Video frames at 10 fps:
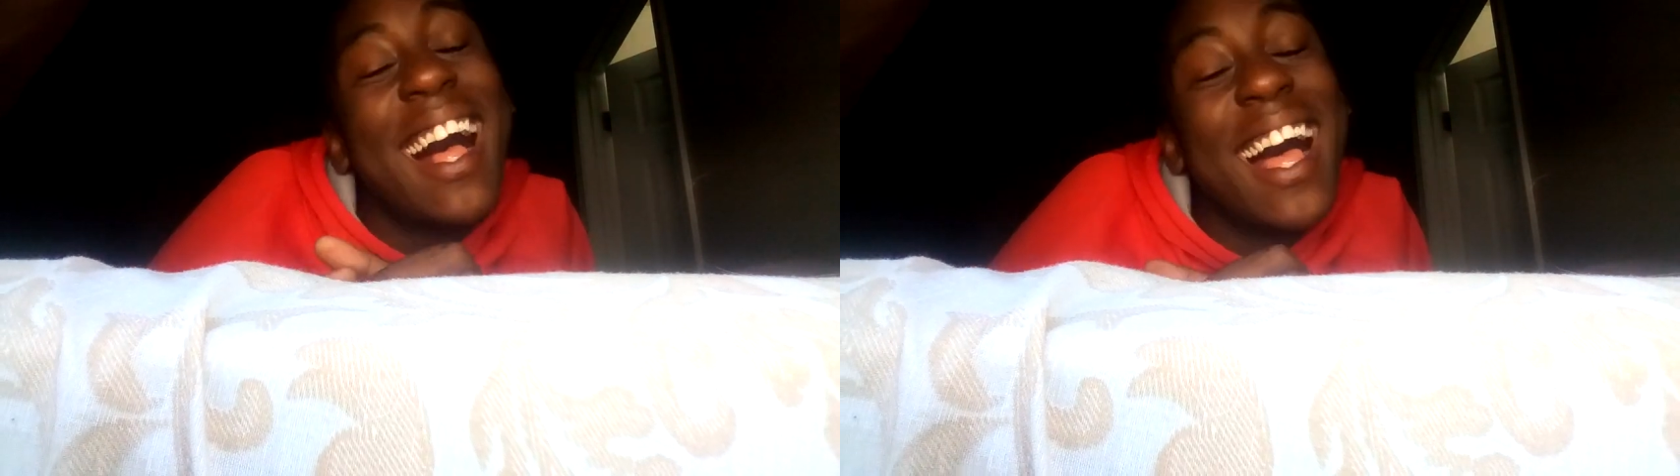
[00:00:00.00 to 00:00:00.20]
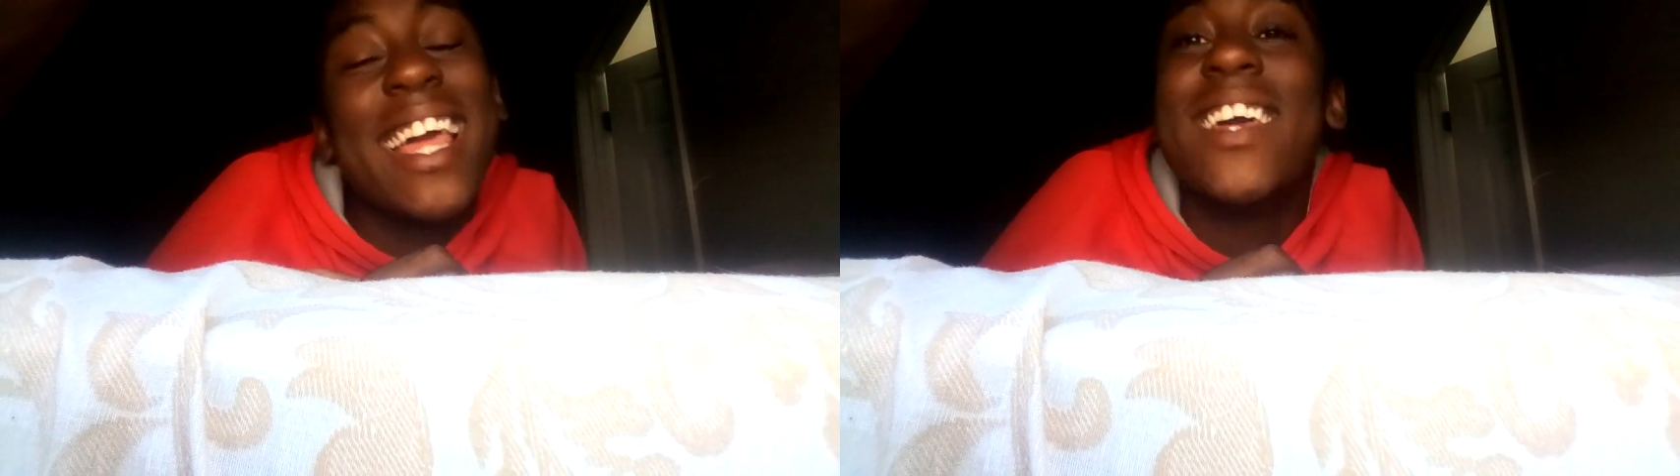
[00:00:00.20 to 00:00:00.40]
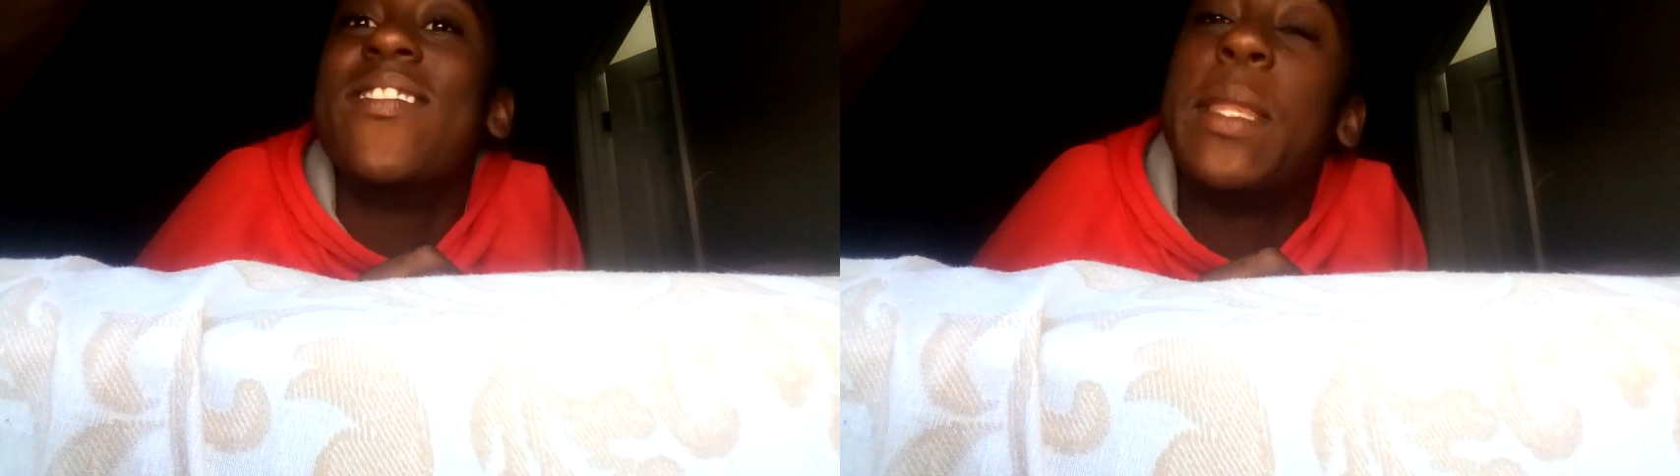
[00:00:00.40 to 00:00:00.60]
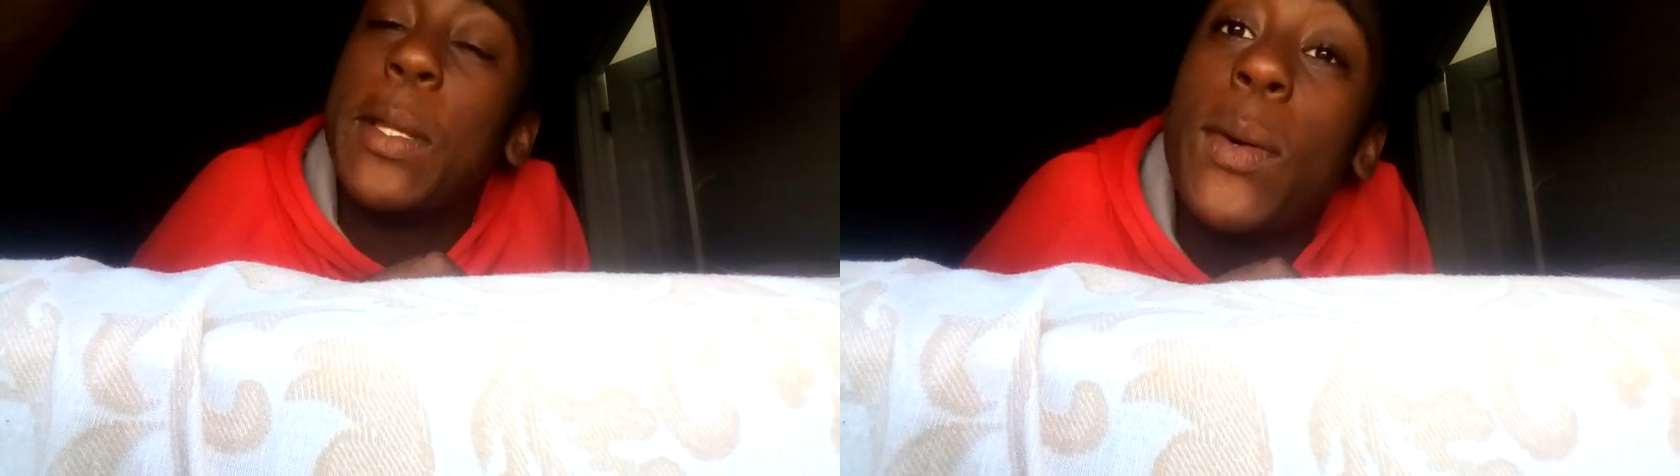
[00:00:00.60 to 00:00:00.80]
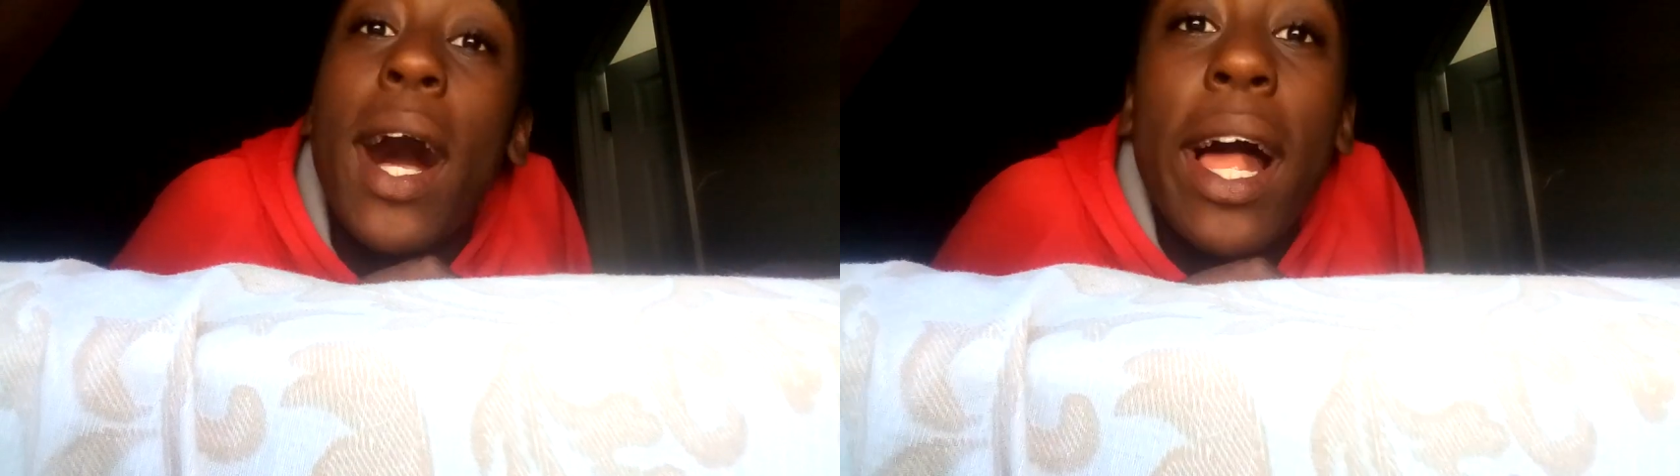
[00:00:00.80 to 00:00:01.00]
I am
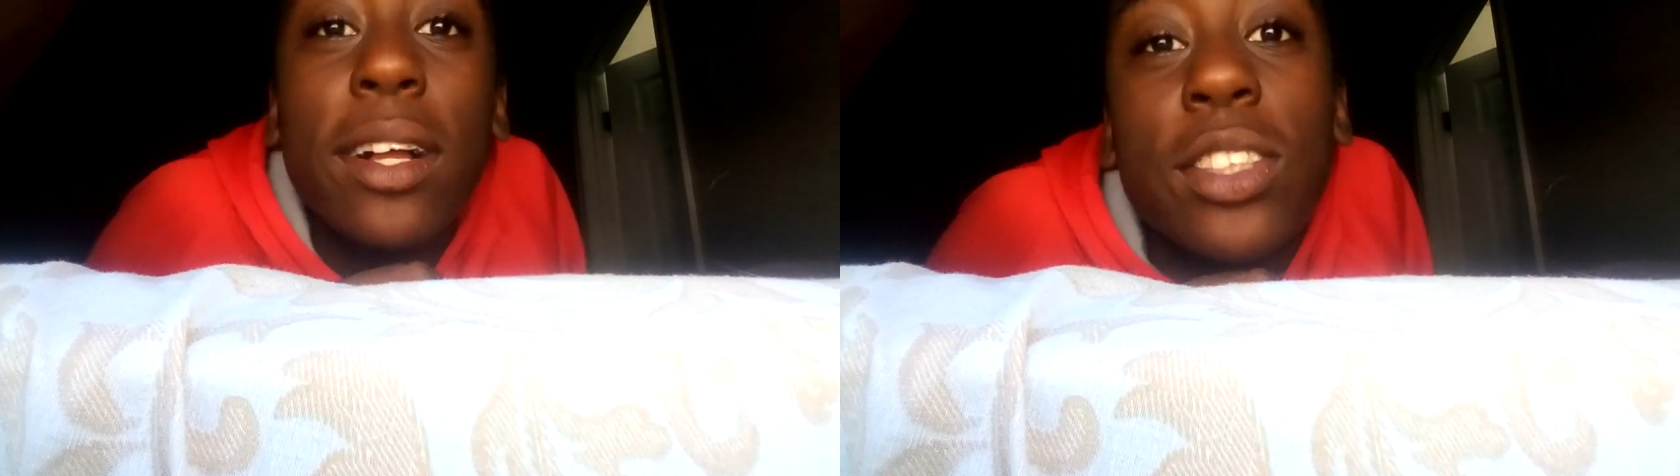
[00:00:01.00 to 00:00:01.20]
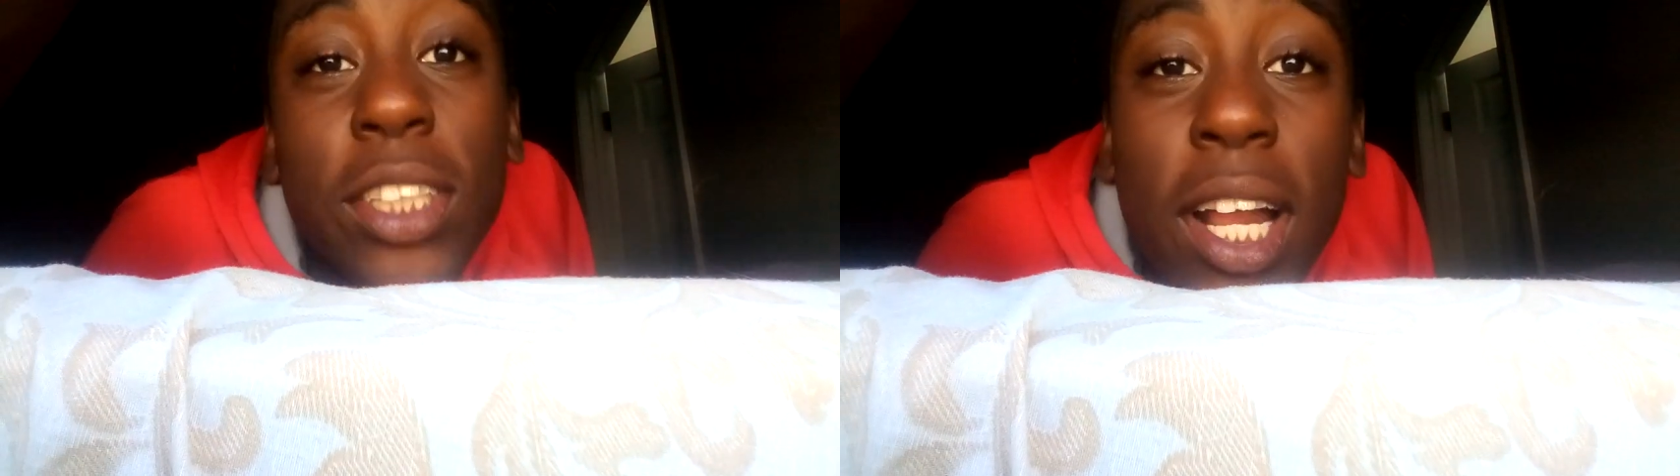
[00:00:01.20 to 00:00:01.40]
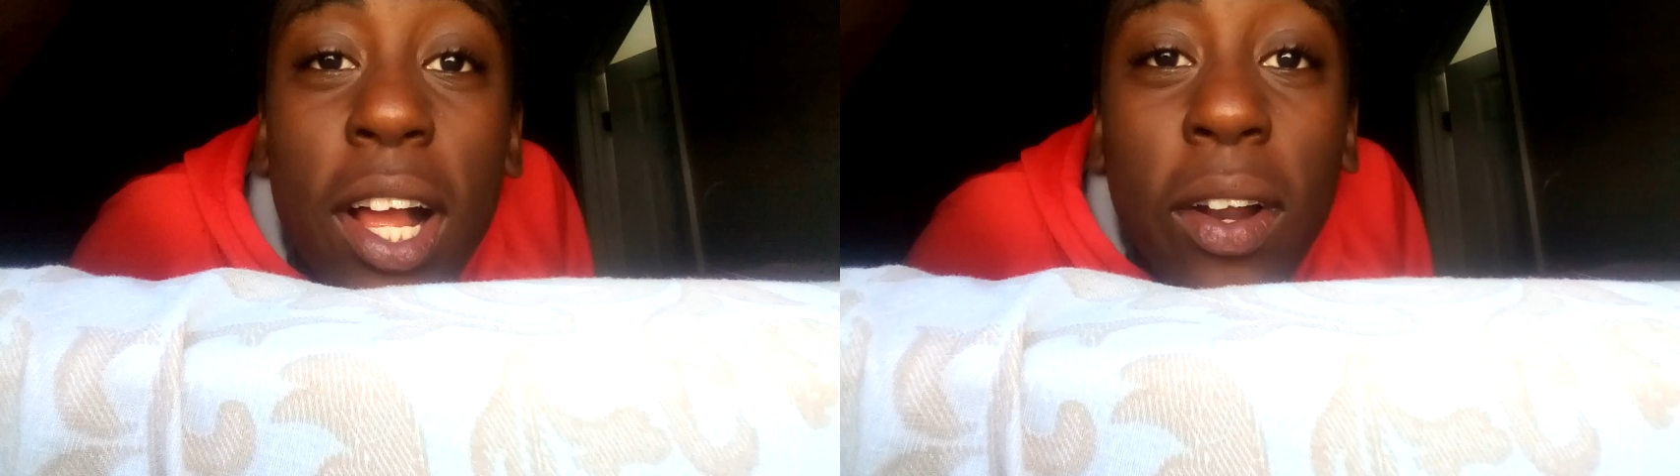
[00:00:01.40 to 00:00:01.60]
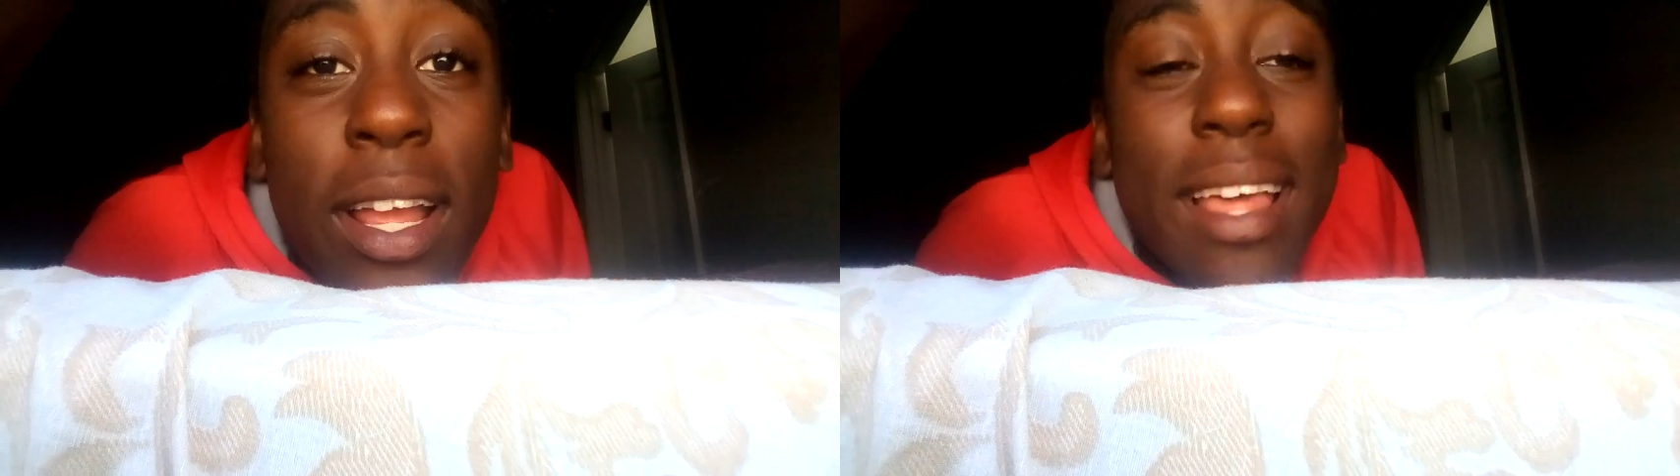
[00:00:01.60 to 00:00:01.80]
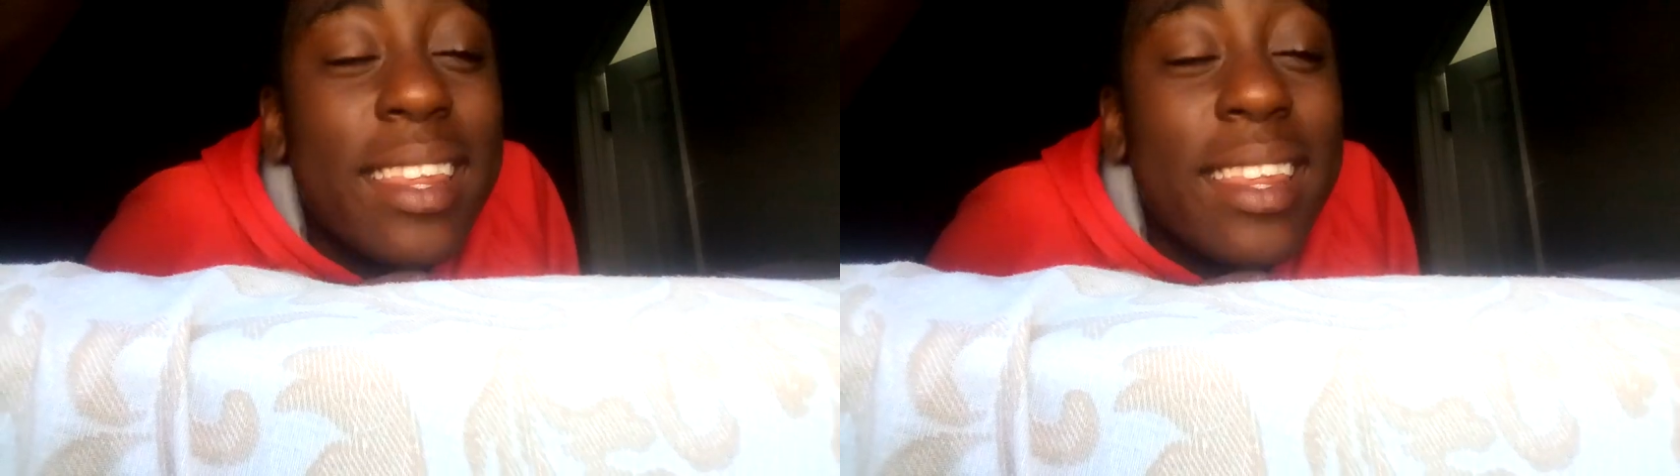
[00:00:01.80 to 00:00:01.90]
the Wild Child.